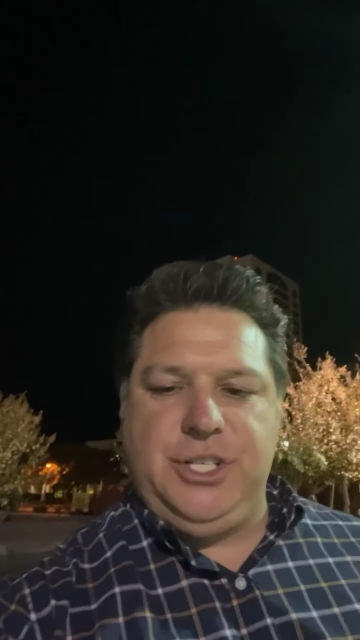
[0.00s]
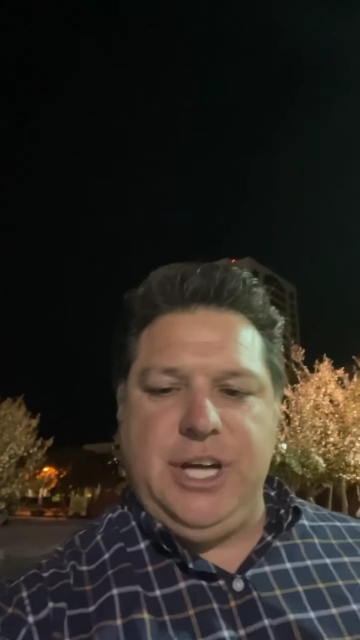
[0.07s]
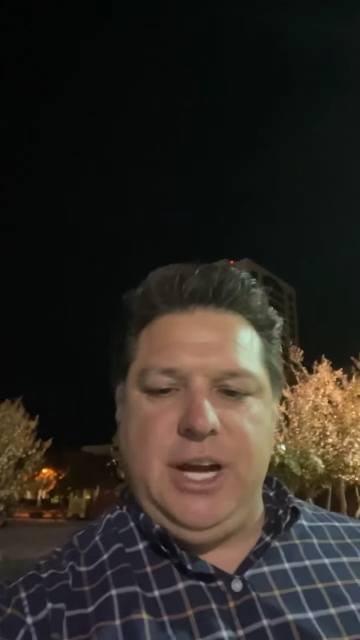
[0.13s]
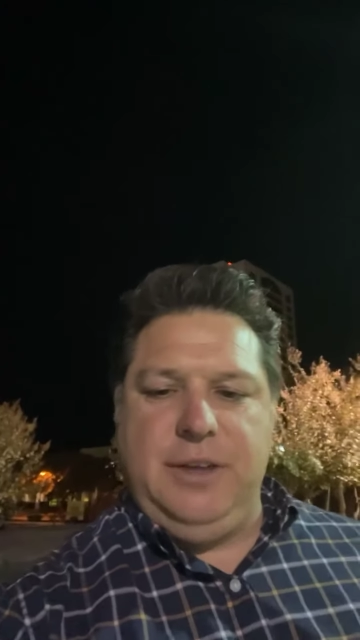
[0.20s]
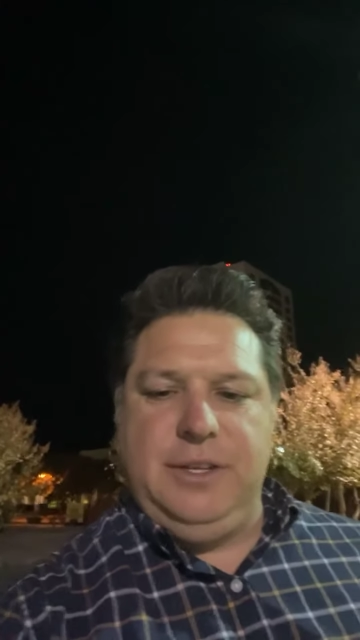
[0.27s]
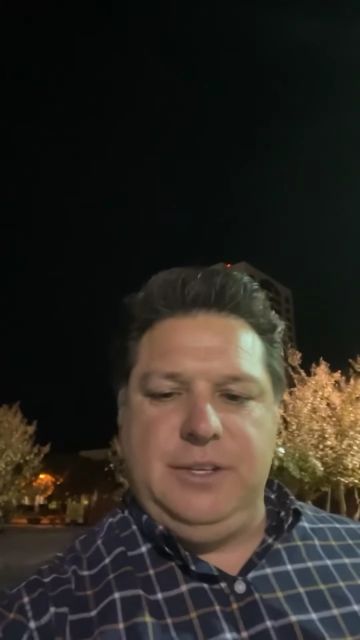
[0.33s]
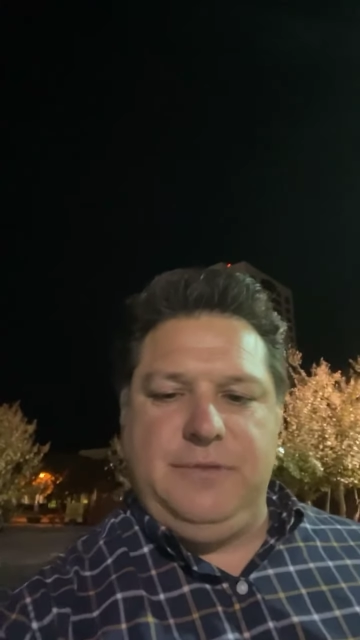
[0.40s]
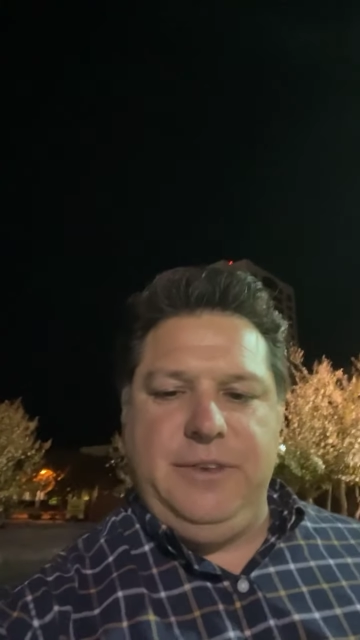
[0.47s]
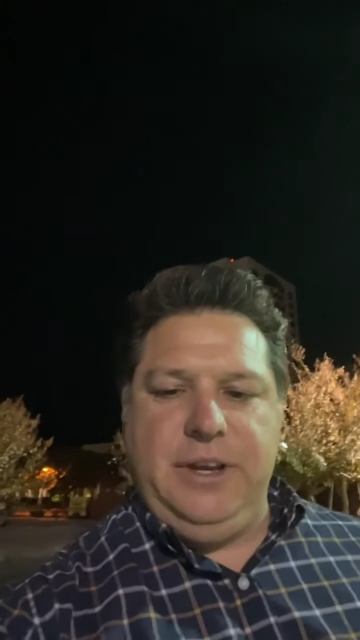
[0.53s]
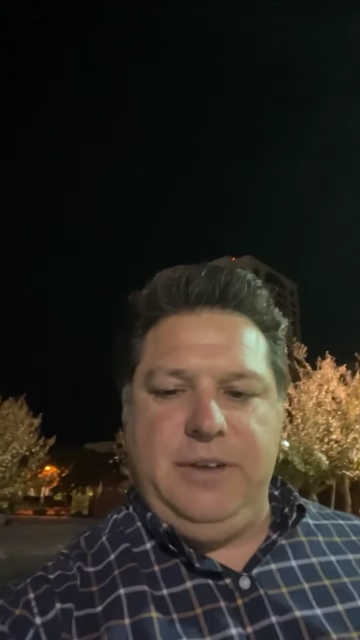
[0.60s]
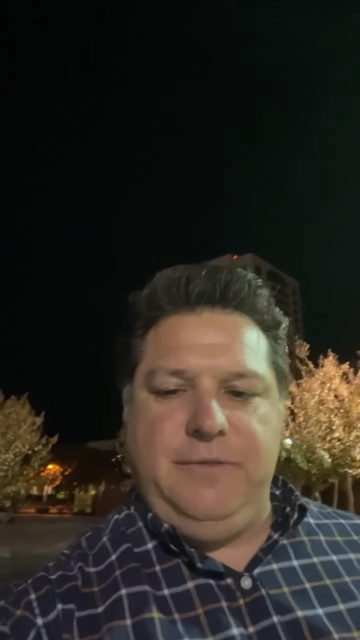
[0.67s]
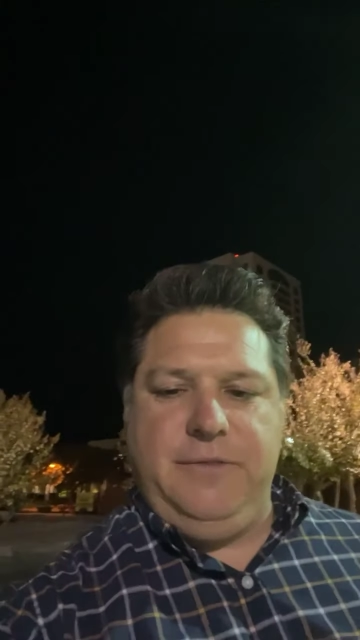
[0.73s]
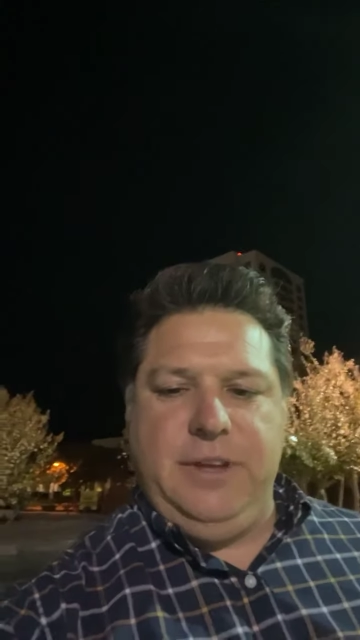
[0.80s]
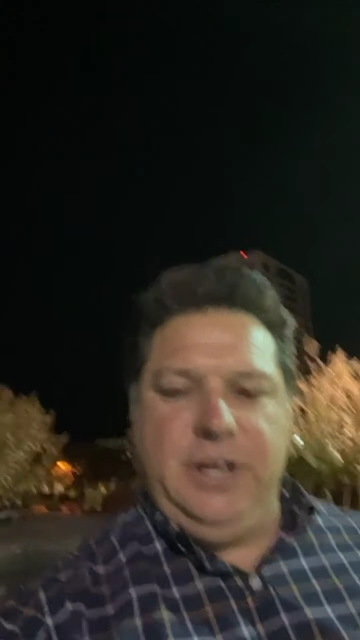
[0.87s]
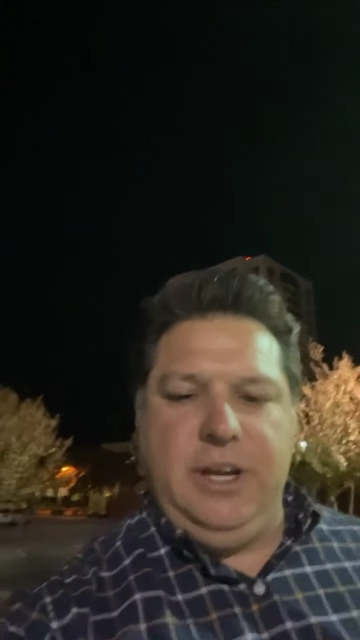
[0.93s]
Share this
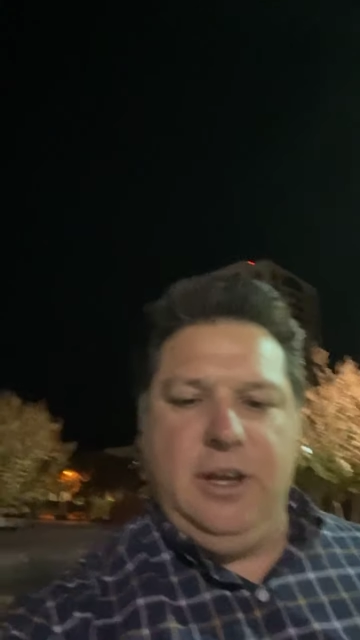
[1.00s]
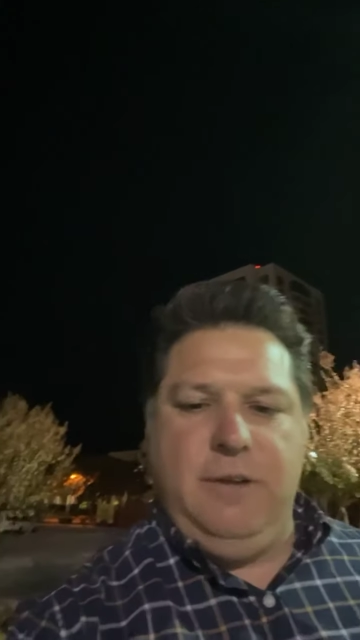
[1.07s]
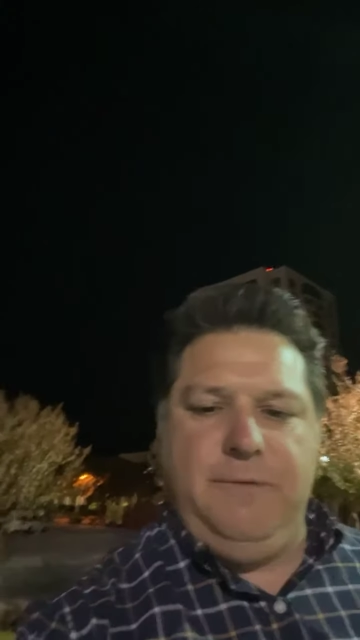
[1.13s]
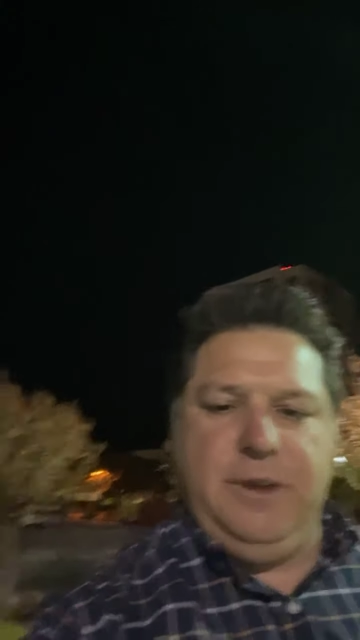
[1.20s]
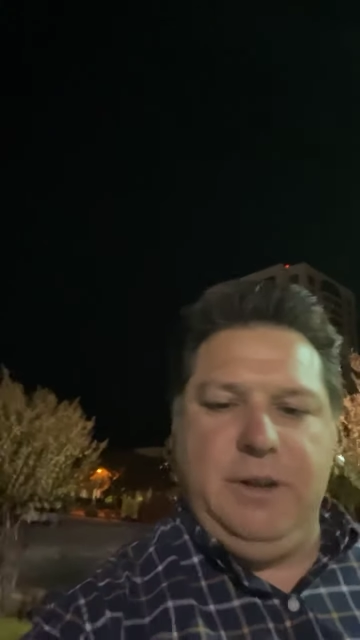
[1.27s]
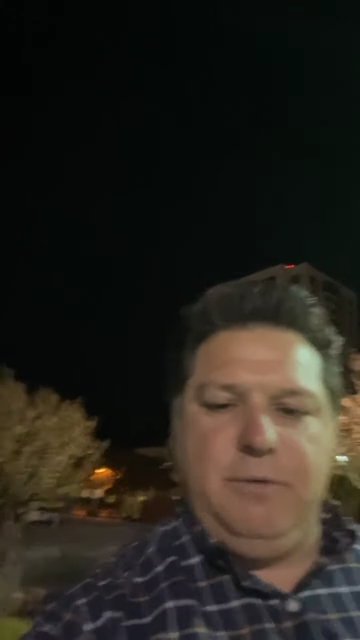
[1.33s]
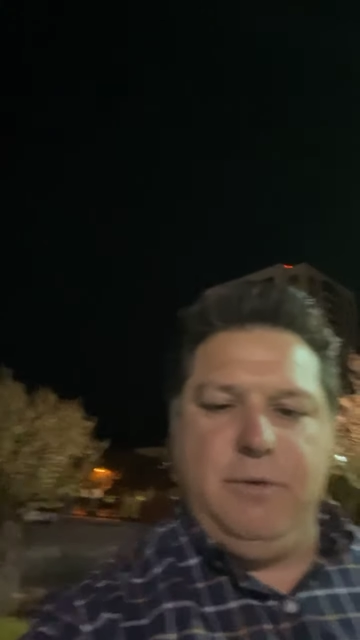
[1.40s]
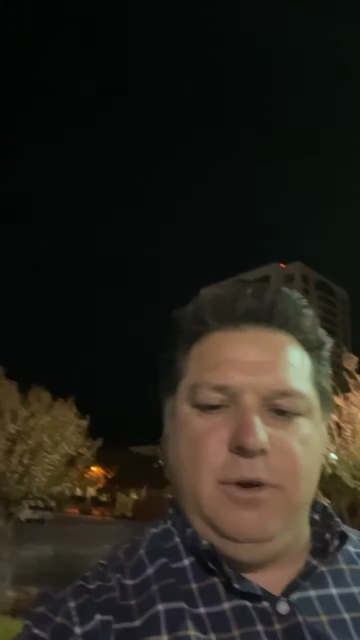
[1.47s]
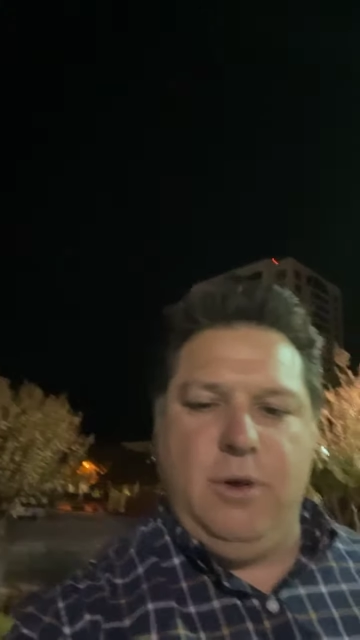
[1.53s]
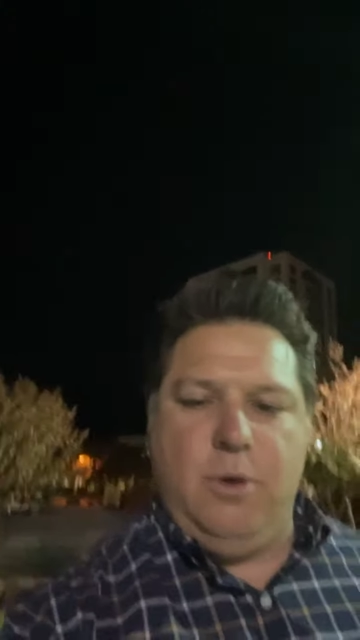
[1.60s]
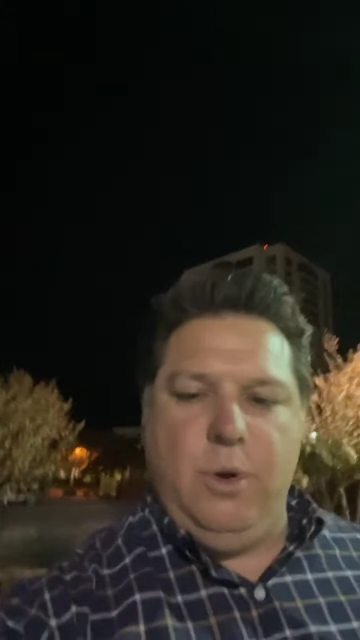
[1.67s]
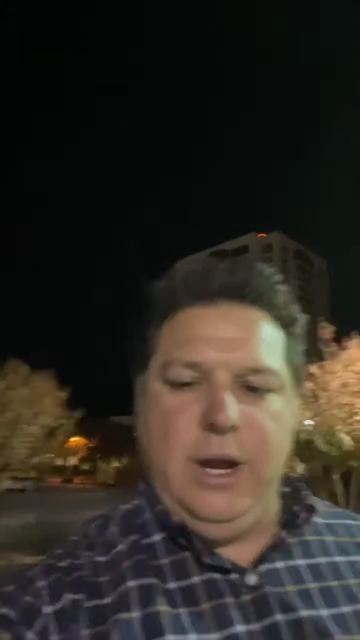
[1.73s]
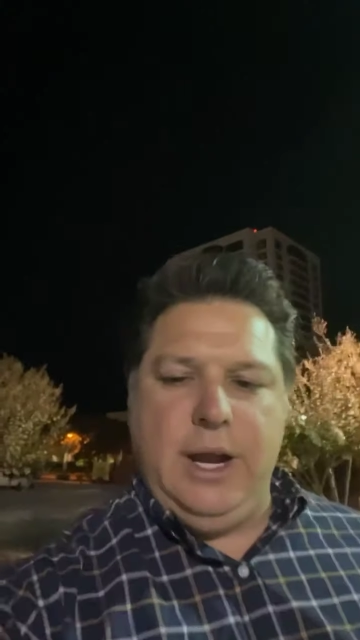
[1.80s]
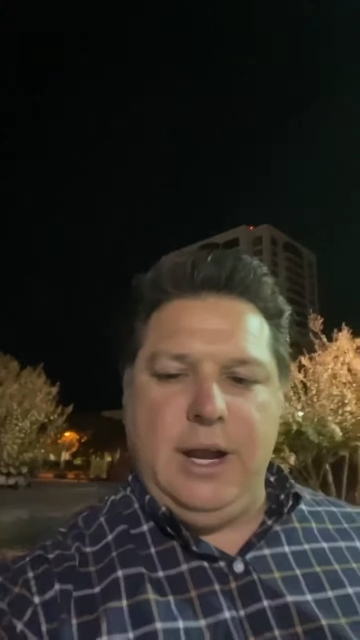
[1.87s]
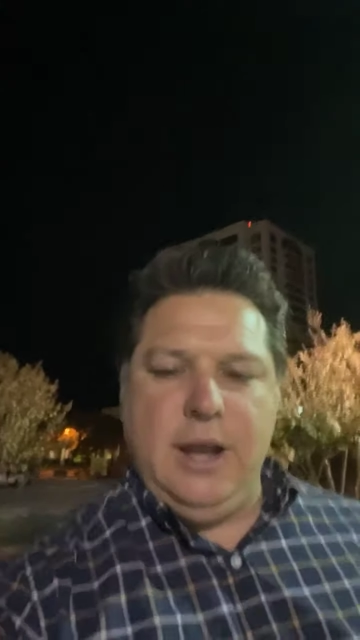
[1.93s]
video feed real
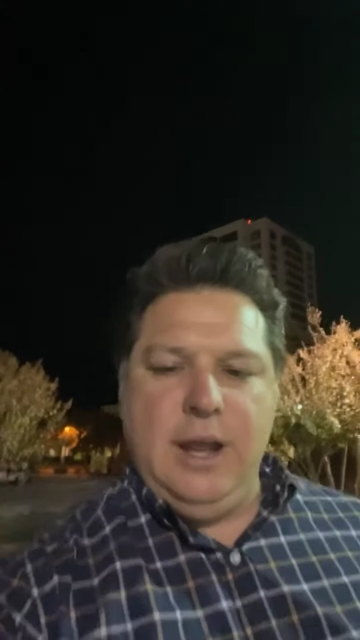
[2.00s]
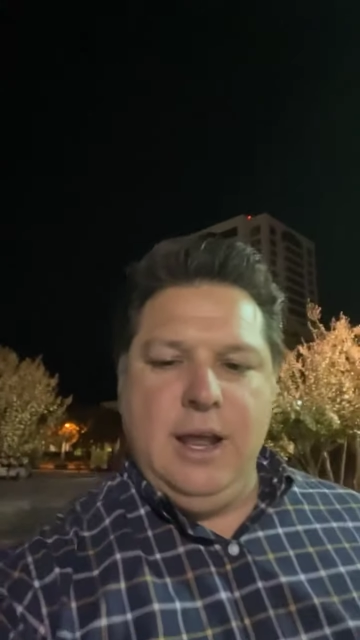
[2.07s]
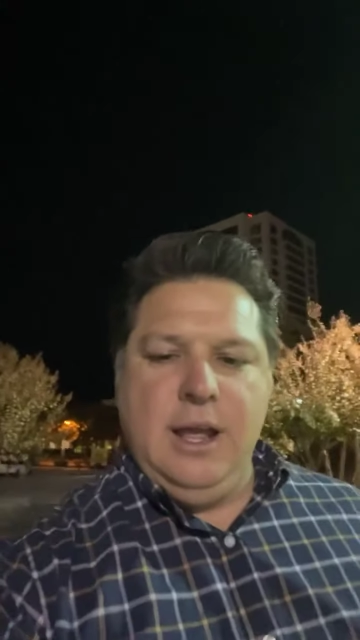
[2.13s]
quick.